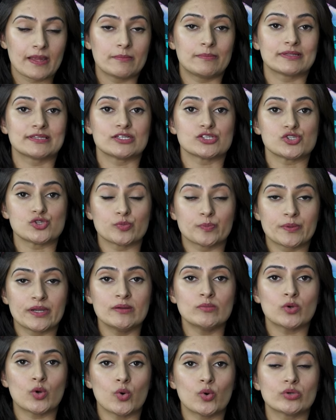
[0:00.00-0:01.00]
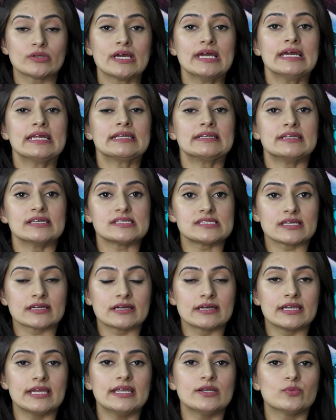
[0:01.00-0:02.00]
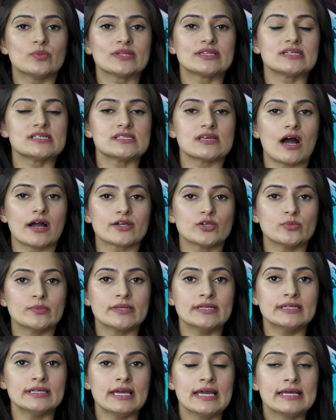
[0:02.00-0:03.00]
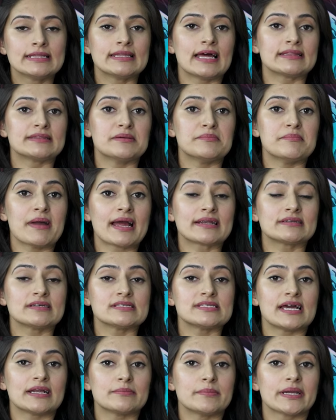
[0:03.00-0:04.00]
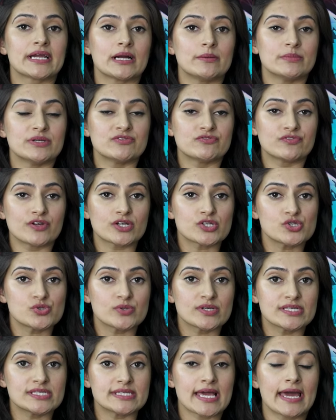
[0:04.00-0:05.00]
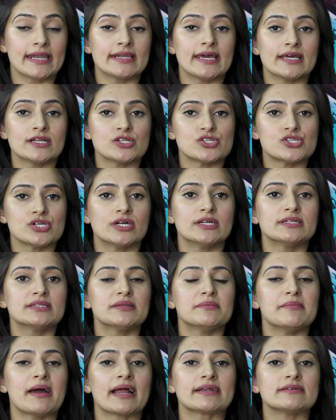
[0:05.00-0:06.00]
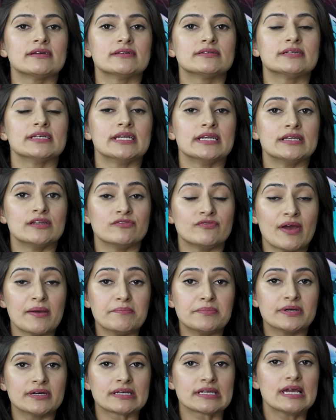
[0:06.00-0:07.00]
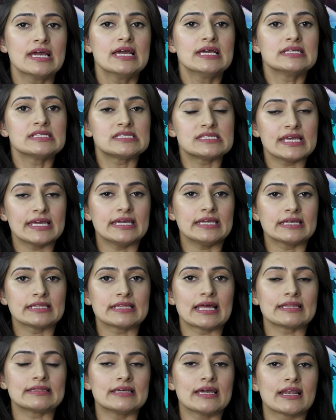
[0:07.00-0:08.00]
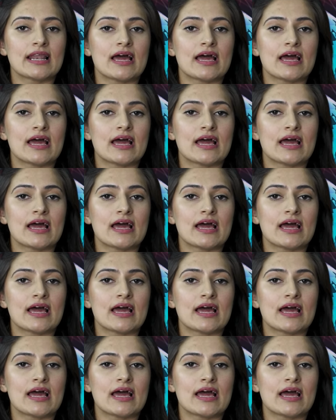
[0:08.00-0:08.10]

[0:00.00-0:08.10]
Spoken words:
But the Supreme Court disagreed with this argument that the matters had become infructuous and adjourned the matter till November, saying that the